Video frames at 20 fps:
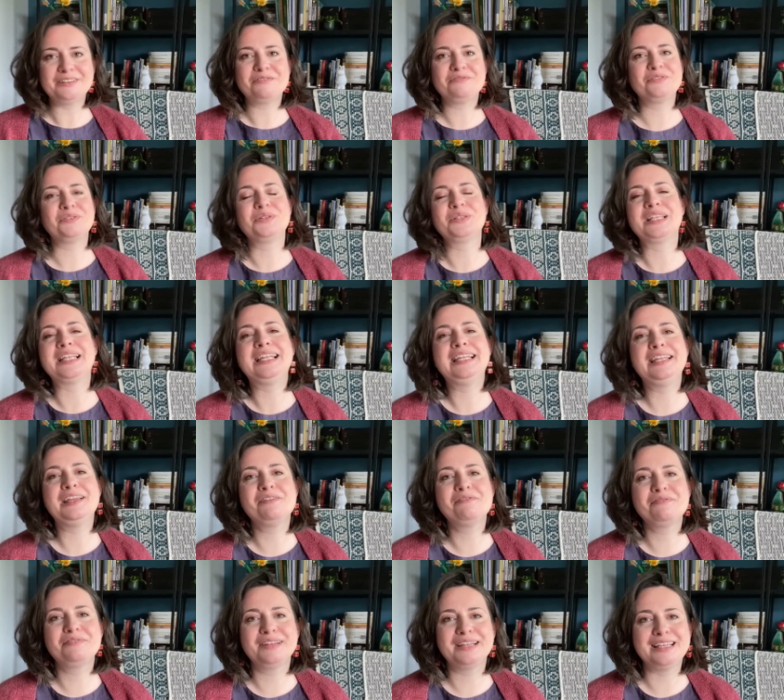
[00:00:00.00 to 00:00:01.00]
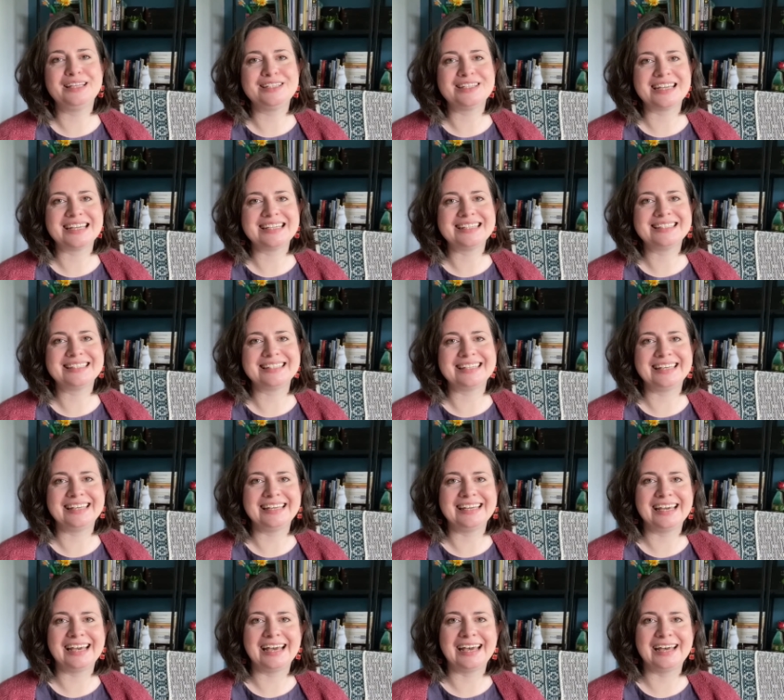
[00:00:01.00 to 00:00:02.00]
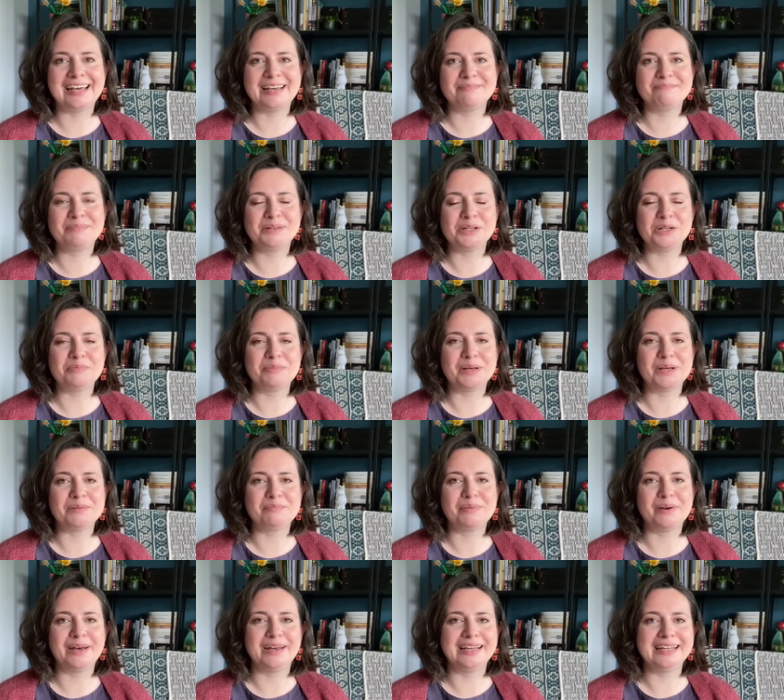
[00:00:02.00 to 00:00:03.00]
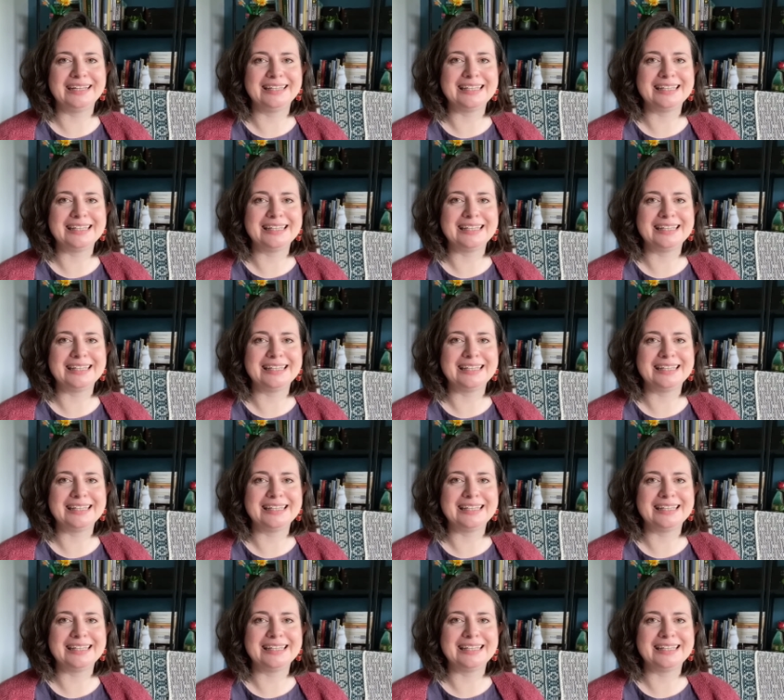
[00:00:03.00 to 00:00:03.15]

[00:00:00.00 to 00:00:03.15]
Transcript: for the lovely JC at Bluebird Pine.